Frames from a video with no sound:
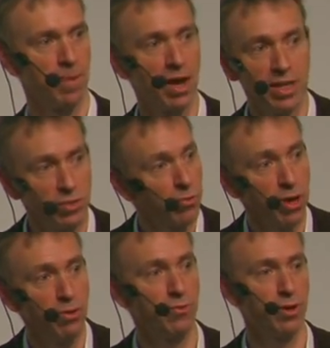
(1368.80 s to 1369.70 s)
And it's
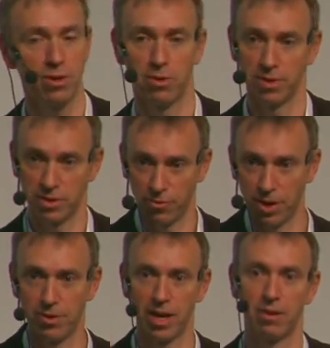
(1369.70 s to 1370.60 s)
flowed further, it's
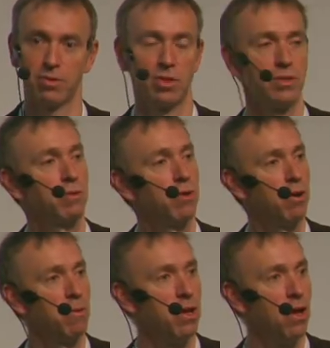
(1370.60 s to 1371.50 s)
flowed out onto
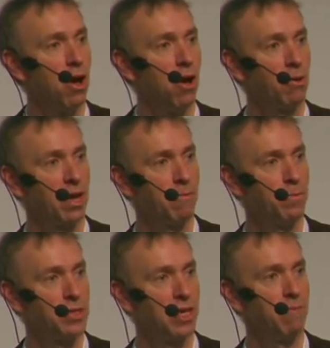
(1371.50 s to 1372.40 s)
our, our
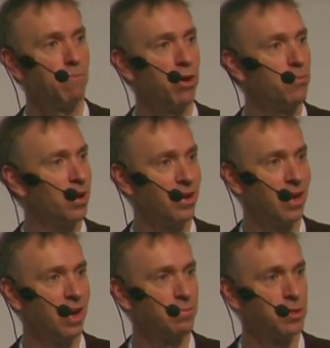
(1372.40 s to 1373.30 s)
Campus M mobile
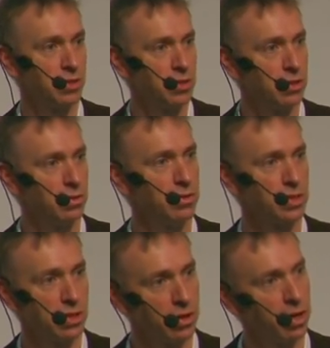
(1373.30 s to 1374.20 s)
app. So
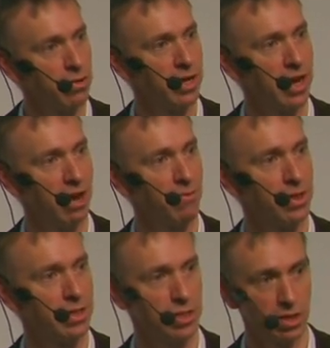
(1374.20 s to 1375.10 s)
students not only are having
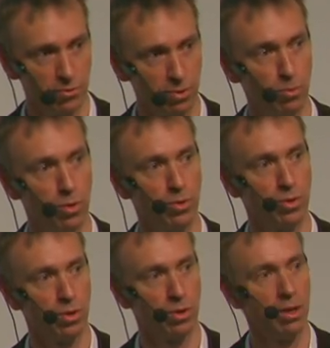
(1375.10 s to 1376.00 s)
this stuff in
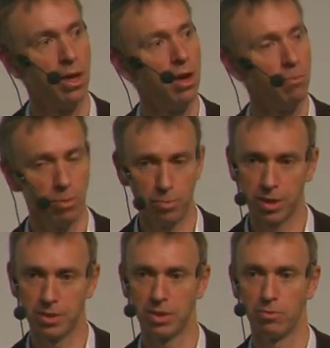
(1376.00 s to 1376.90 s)
Moodle, but
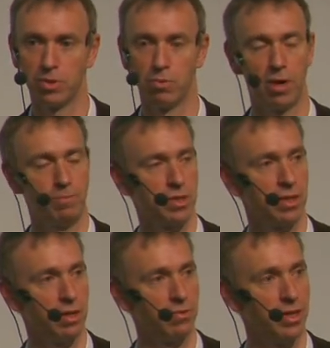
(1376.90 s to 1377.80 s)
because it was a web
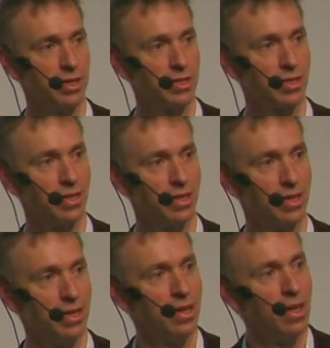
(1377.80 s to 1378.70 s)
service,
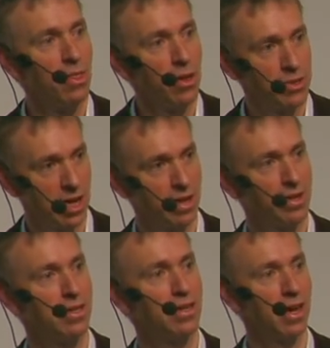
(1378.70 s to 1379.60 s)
those
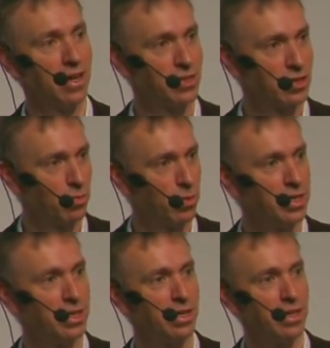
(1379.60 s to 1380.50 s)
hand-in dates, the
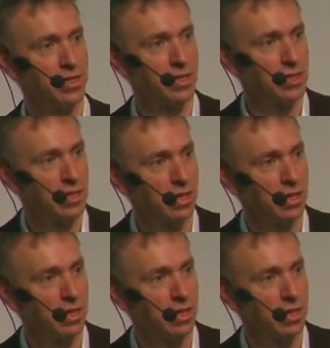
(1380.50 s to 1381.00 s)
reading lists